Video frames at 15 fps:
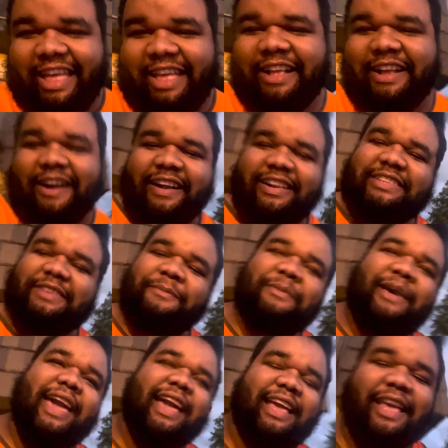Carson
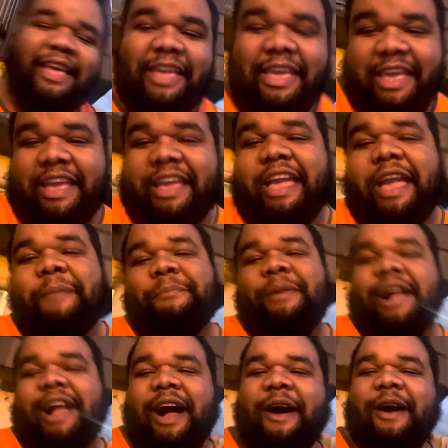Beck and
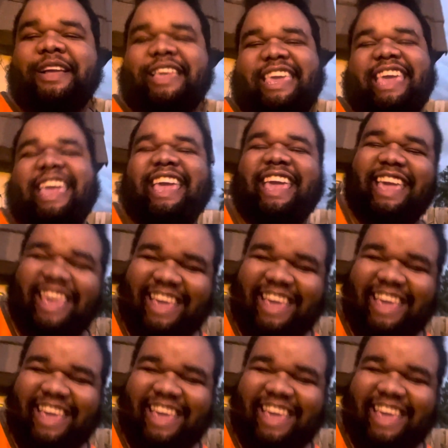McConkey.